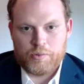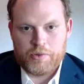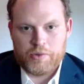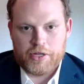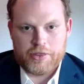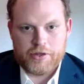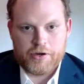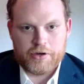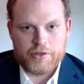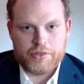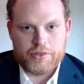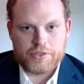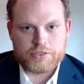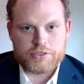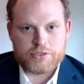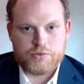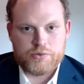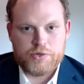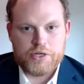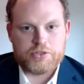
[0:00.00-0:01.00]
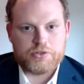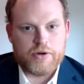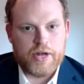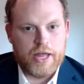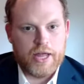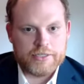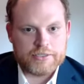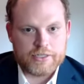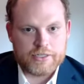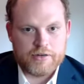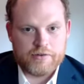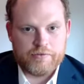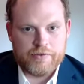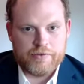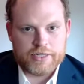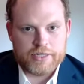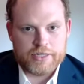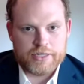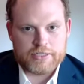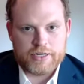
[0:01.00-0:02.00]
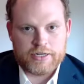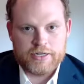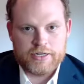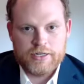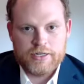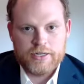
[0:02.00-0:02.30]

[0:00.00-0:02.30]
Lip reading: me there's three trends in investing.